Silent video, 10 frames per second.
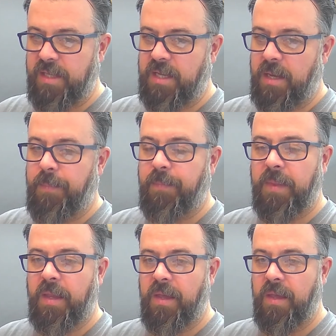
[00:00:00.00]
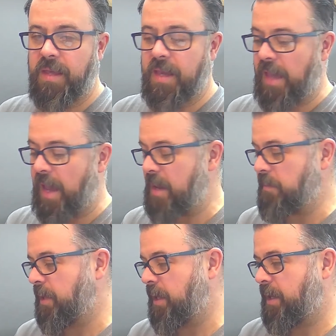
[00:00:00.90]
your game,
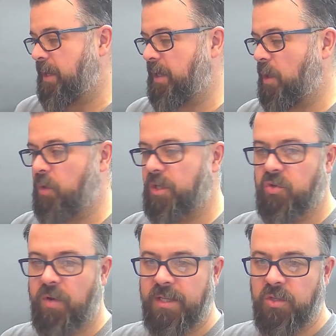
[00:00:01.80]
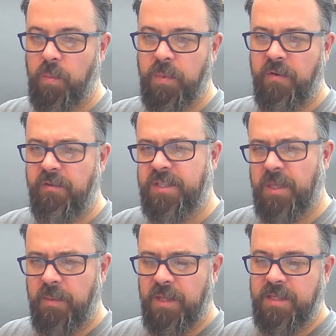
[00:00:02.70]
and load it straight up. Very
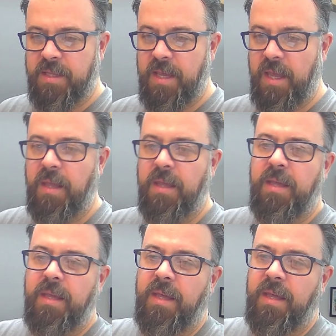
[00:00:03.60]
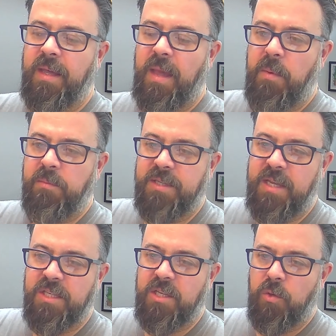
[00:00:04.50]
similar to the
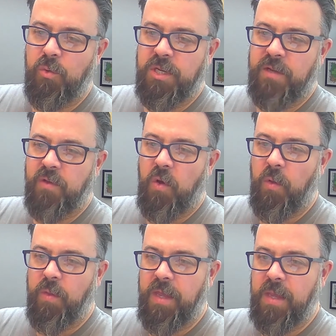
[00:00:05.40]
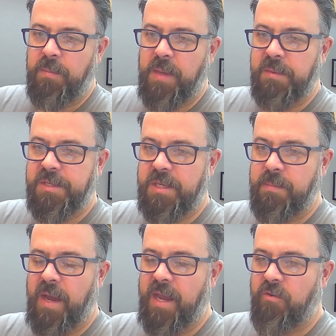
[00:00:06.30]
MMC solution I've got on the BBC
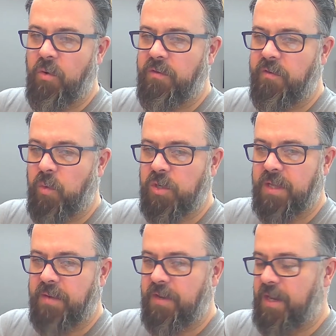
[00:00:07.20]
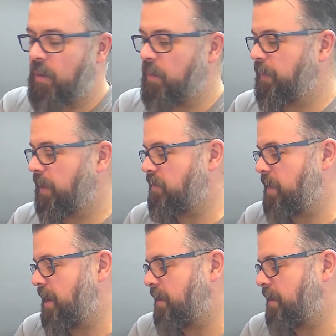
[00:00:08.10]
Micro, if you've watched that video of mine.